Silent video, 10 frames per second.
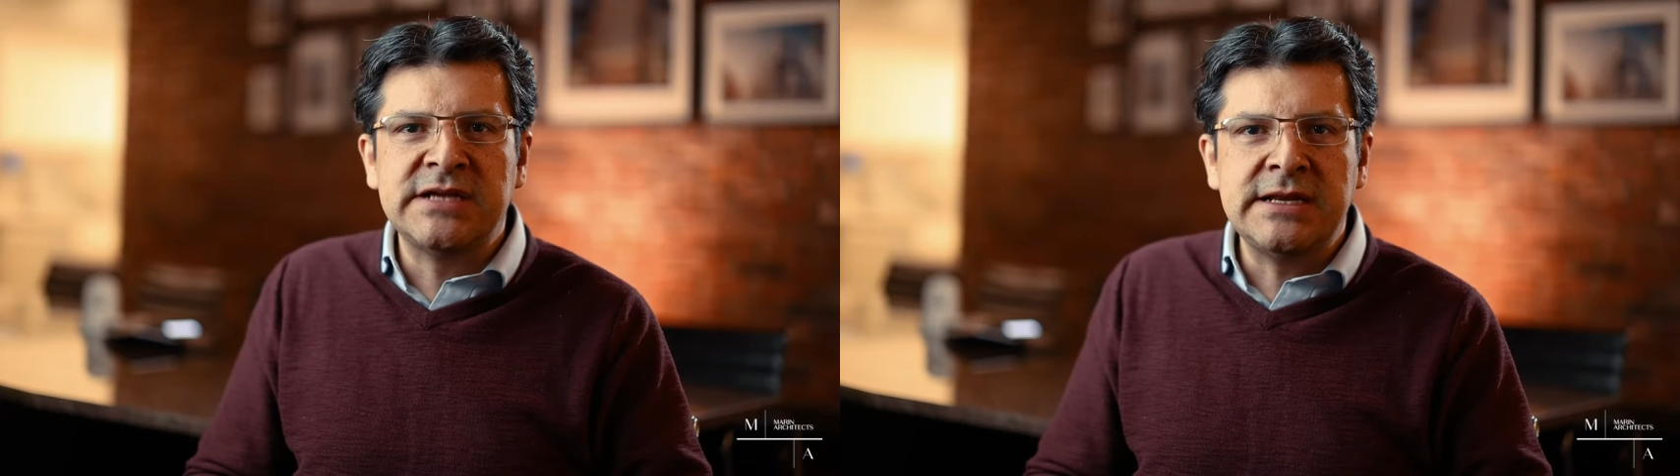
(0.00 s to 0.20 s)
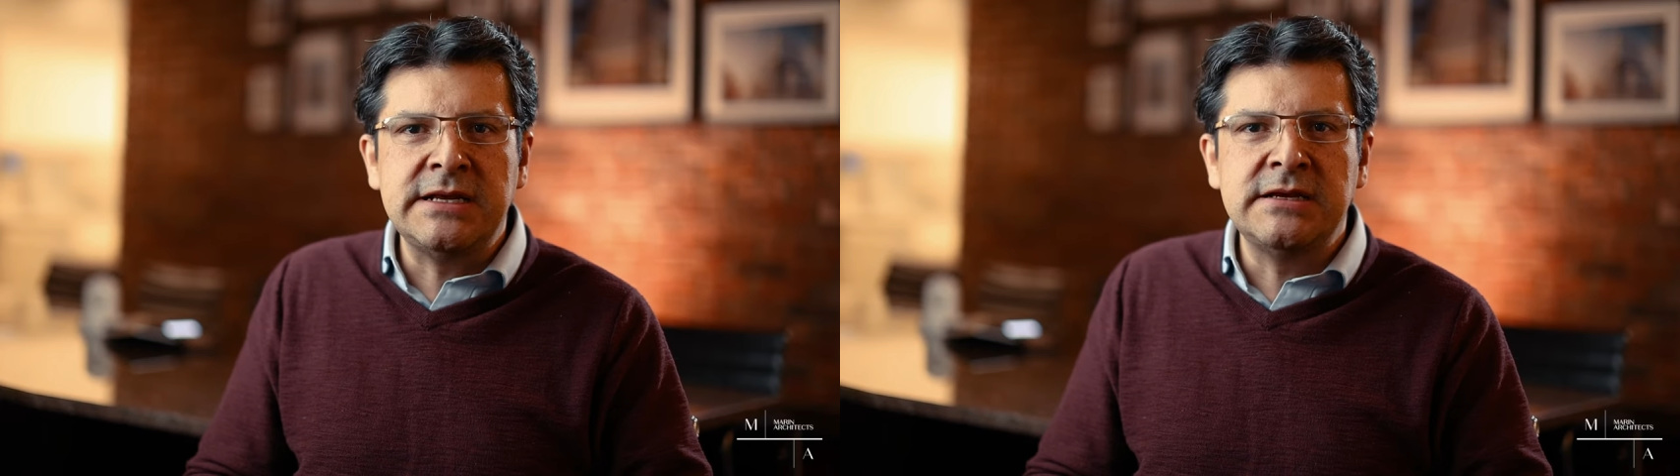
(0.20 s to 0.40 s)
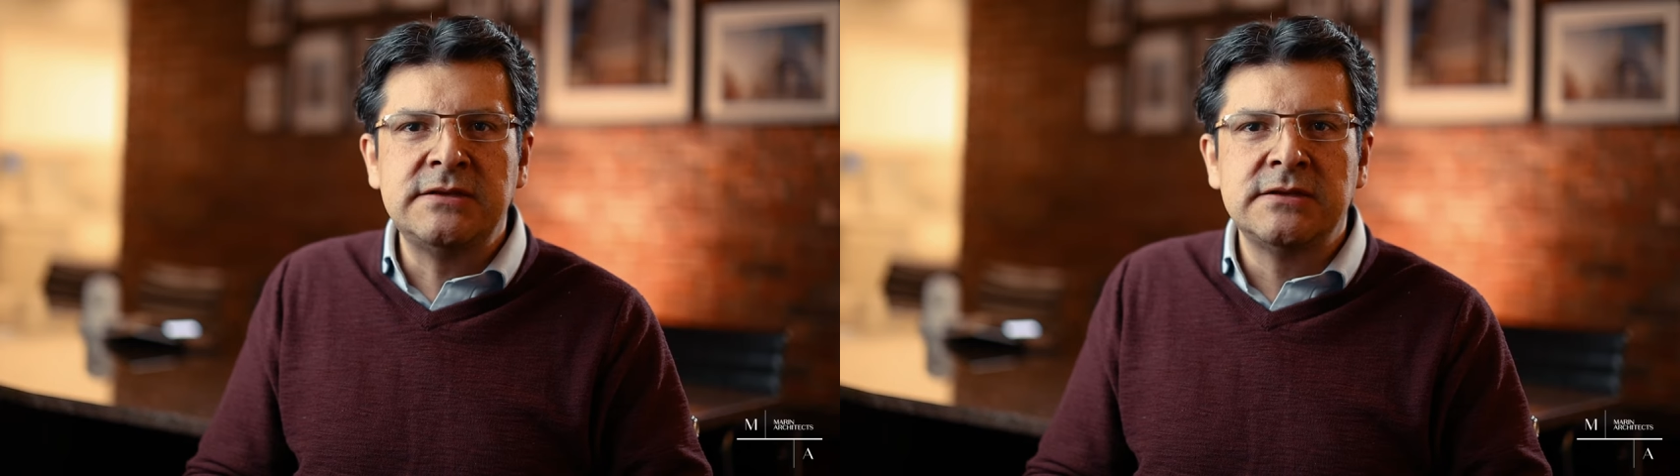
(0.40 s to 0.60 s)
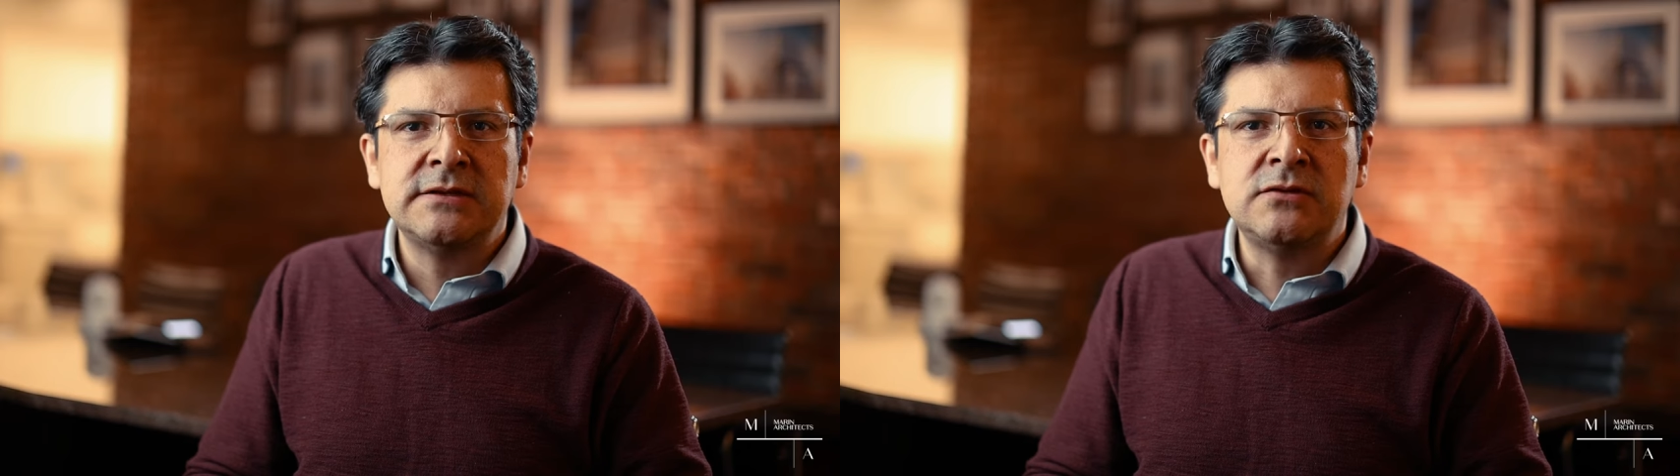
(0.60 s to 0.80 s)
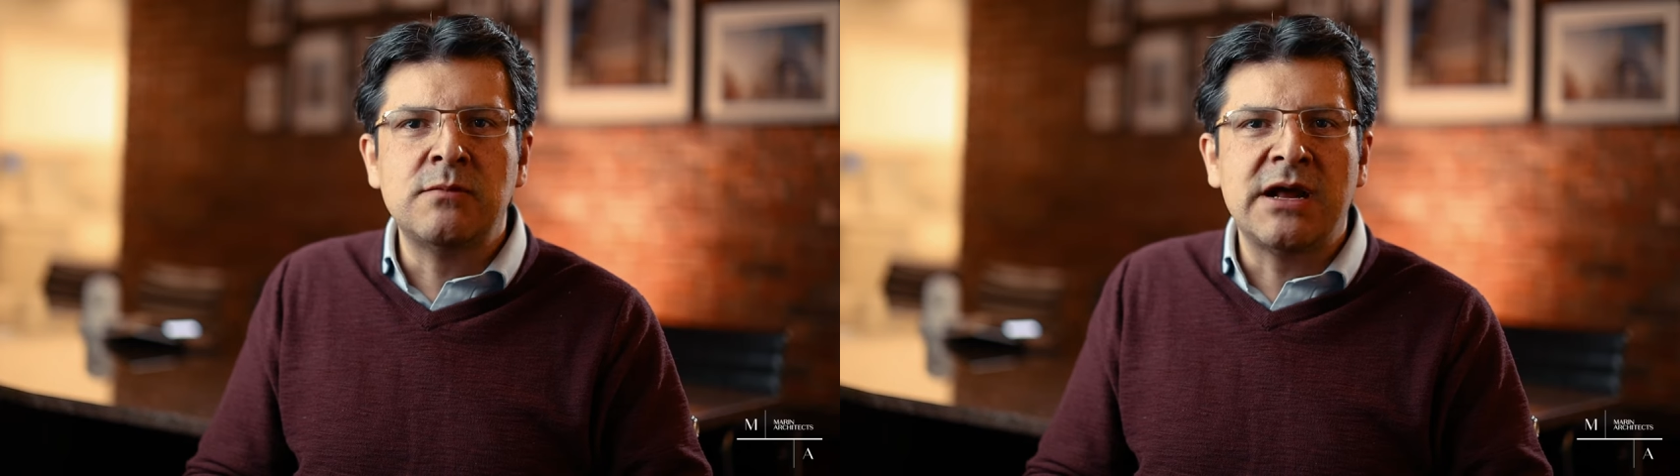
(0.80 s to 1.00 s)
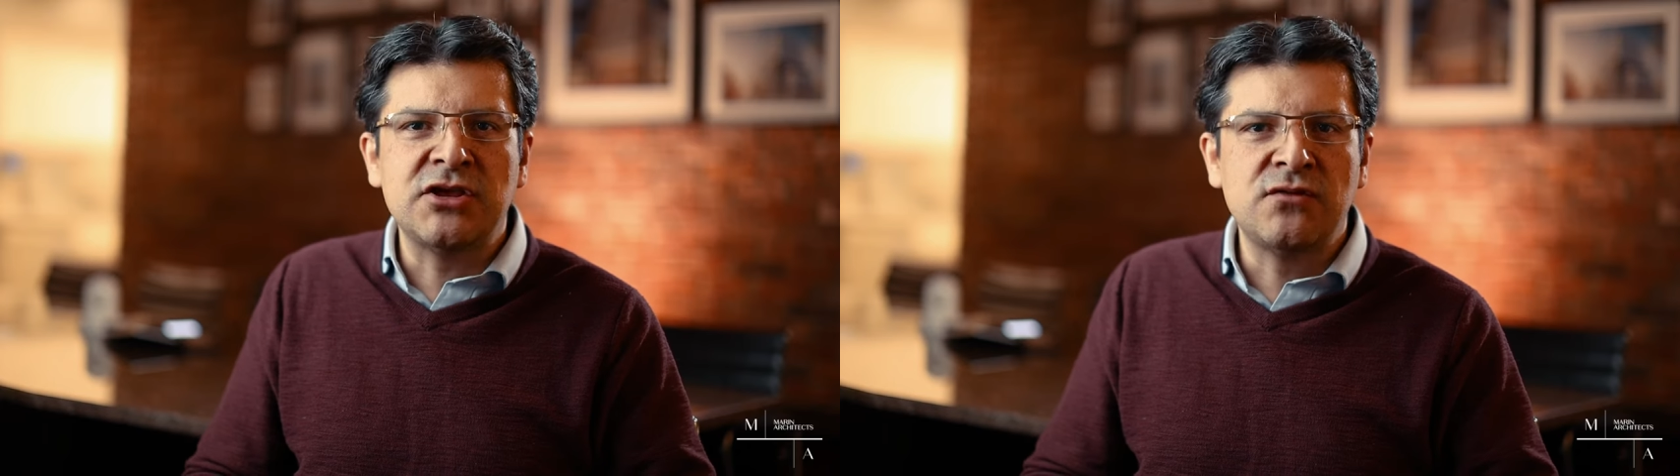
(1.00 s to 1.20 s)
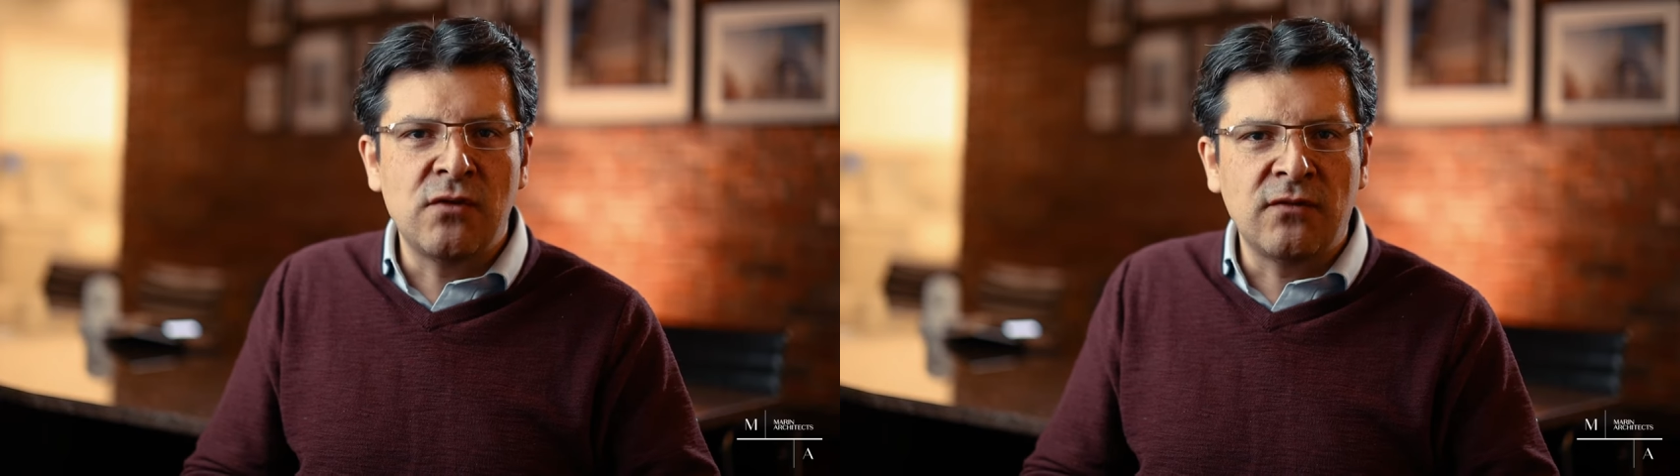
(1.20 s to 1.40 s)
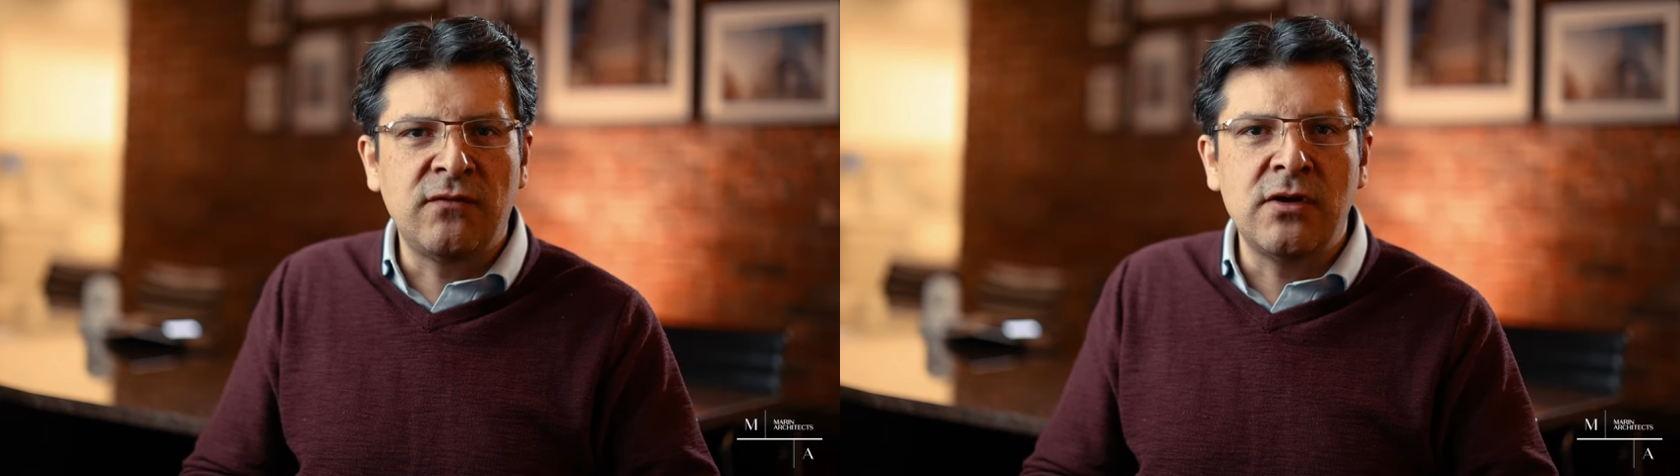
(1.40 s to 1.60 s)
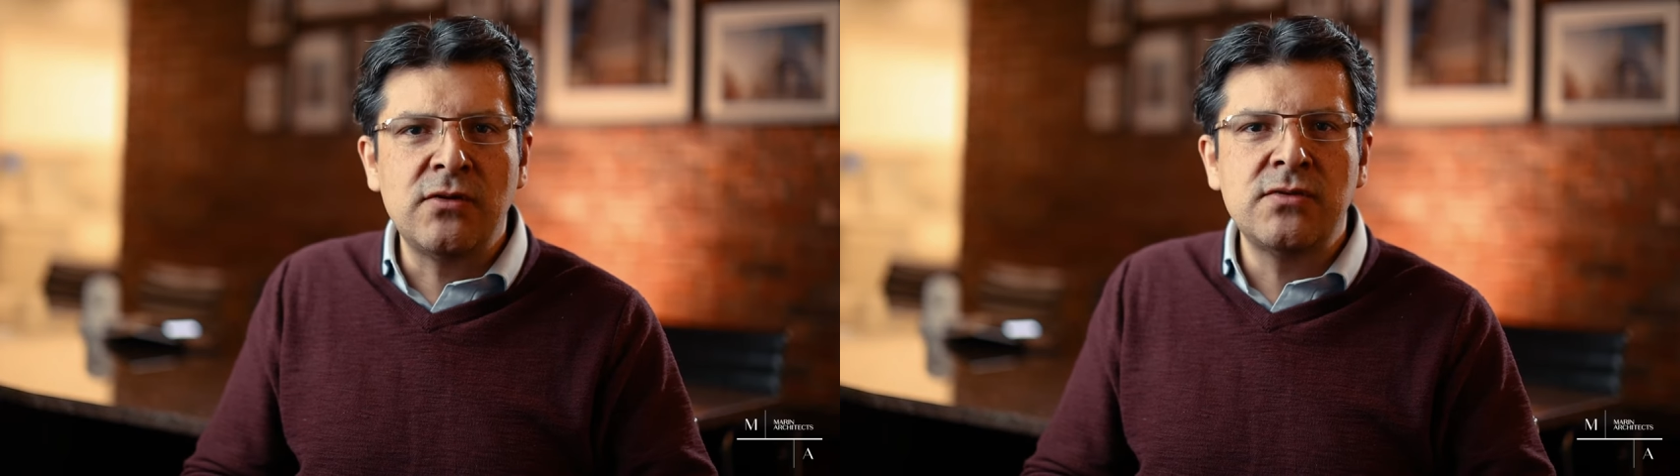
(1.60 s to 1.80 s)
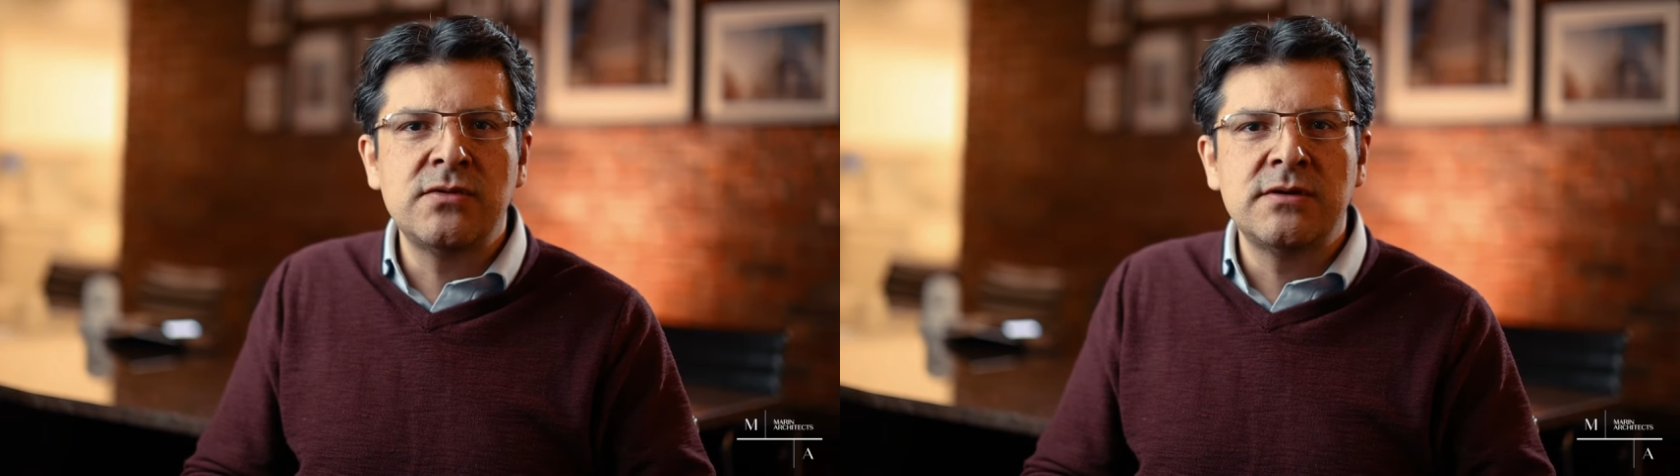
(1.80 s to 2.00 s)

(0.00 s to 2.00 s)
they need to manage workflow